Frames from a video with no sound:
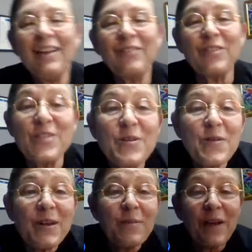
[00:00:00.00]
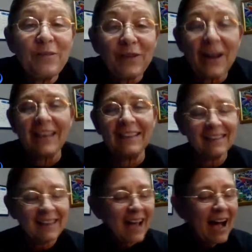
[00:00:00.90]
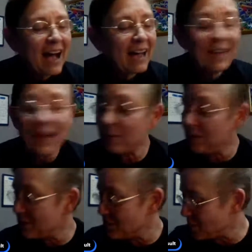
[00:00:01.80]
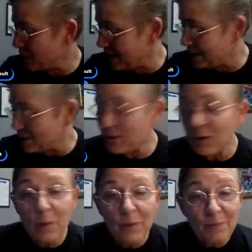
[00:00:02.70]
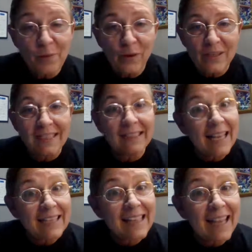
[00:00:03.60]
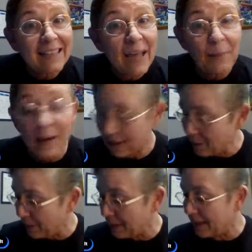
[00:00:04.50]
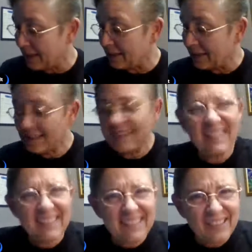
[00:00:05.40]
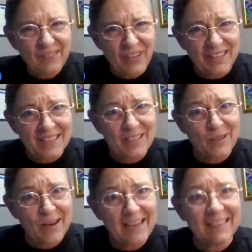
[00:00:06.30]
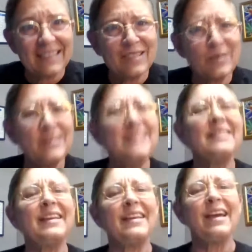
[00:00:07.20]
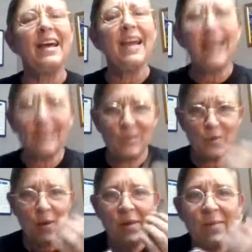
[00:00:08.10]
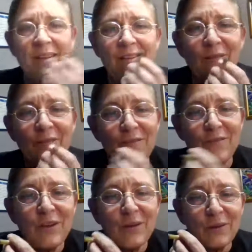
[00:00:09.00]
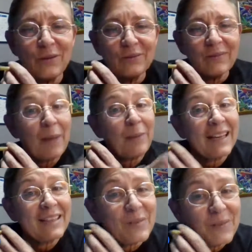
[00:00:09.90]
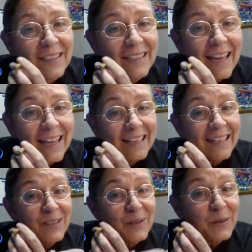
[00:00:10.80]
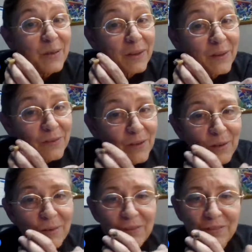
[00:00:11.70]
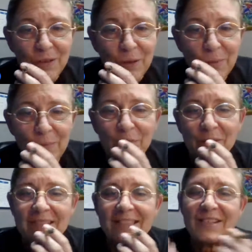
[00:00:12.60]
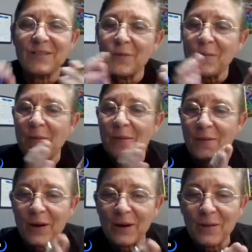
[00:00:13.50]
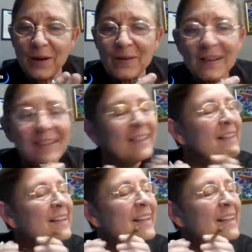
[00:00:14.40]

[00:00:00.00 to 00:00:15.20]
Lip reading: If you're still here, my friend, I am enjoying Durban poison. Let's light that back up again, because this is a fun strain. This turned into like a 20-minute long review. I might do it again and do a quick review of Durban poison just for people that want a quick one.